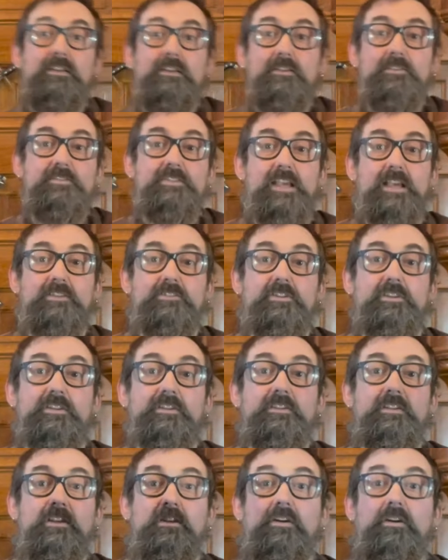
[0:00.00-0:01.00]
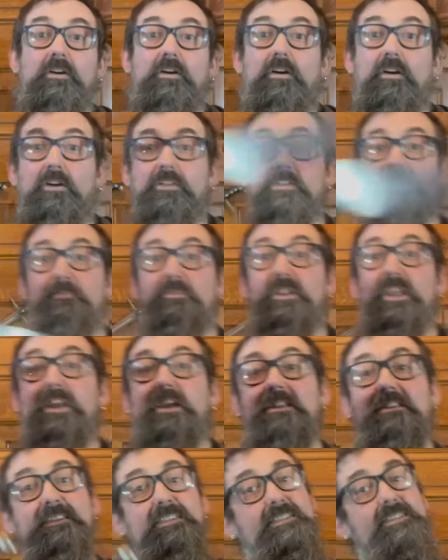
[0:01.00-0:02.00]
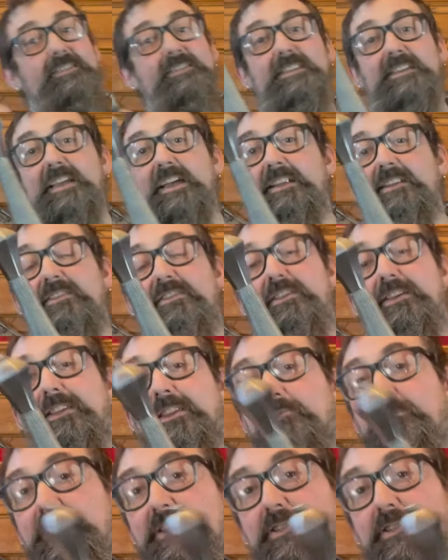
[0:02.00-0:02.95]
section on the blade. And this is the kind of thing that we